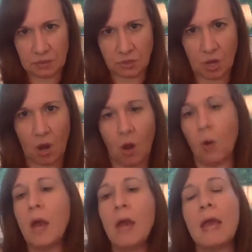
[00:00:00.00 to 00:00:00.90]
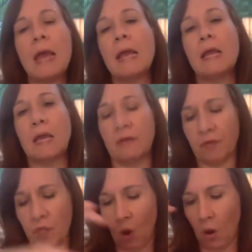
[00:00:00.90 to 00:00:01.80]
So
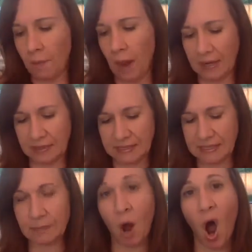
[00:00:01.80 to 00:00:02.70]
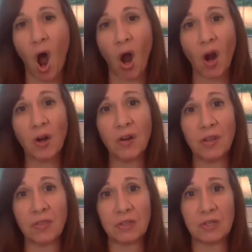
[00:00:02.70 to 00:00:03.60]
even though it might seem hard
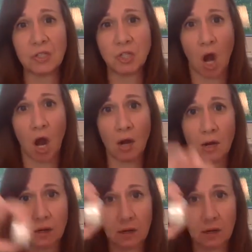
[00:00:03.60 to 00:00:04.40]
in the jar,